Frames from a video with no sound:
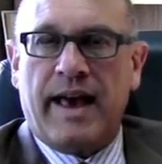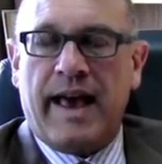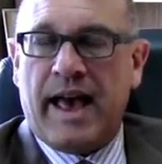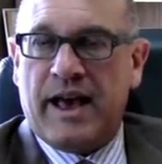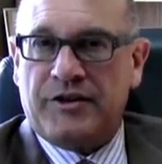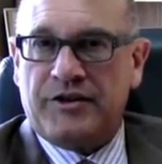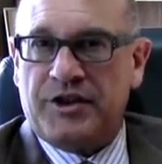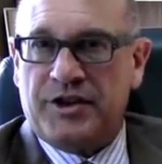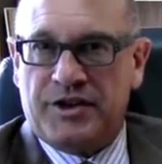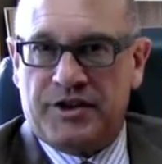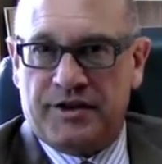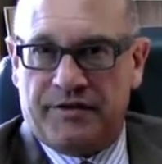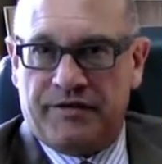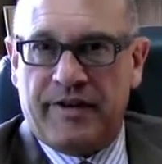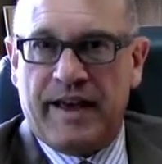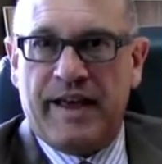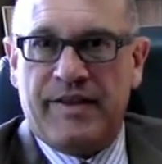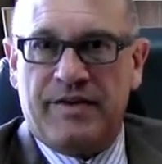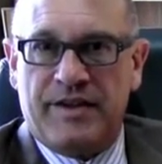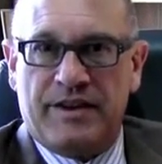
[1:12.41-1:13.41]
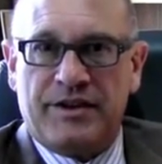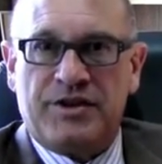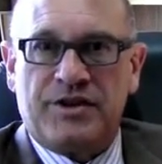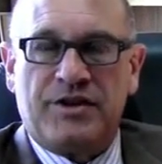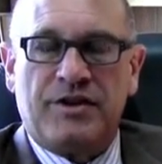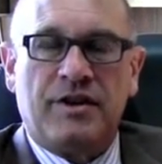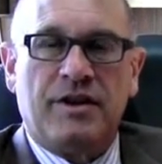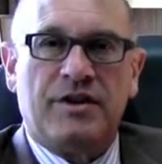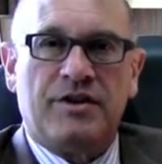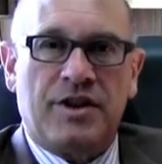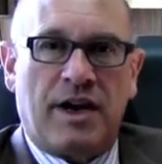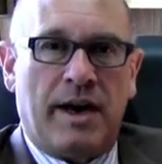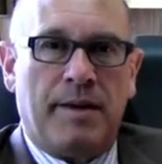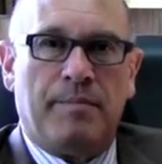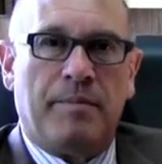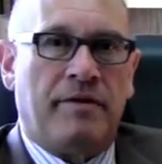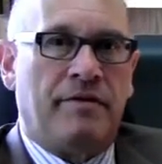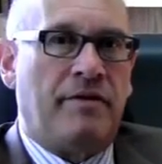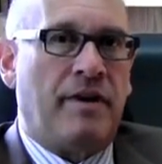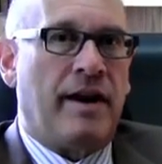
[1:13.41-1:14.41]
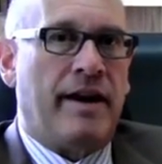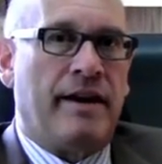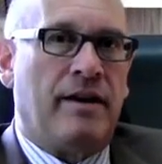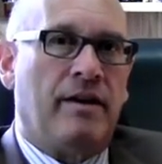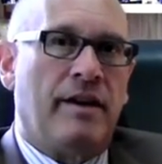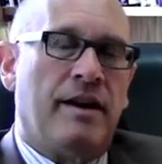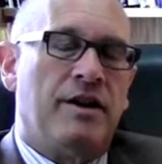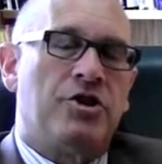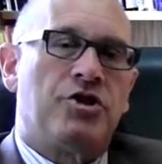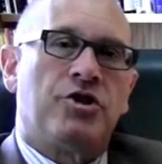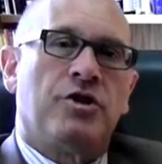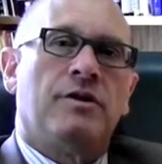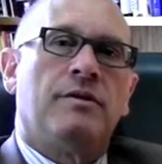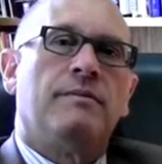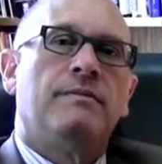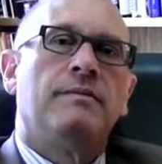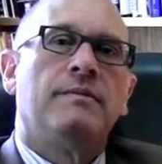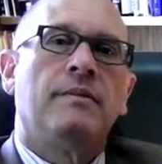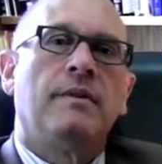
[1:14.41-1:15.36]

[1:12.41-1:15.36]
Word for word: how to defend this type of violation.